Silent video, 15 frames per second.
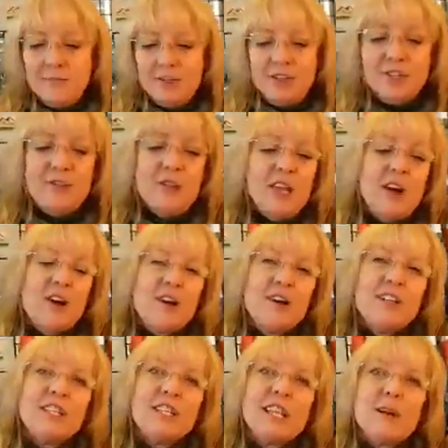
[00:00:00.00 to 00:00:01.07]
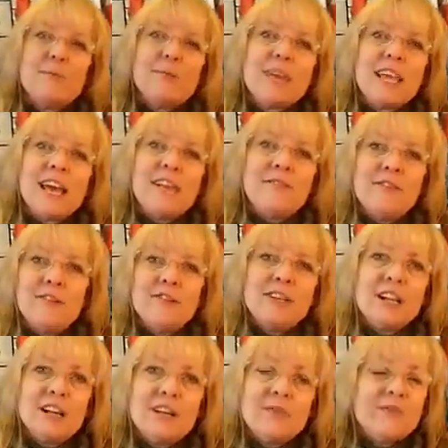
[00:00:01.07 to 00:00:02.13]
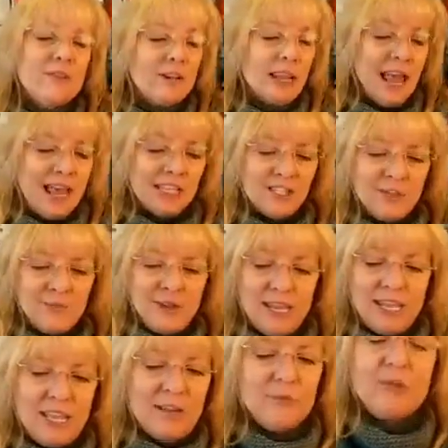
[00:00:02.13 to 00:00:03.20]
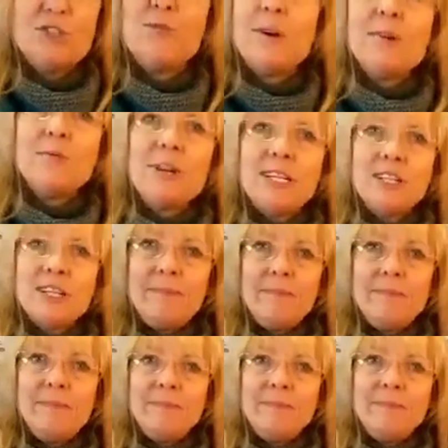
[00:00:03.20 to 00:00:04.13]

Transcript: two yarns that we had voted on for last week. And which one won, Jim?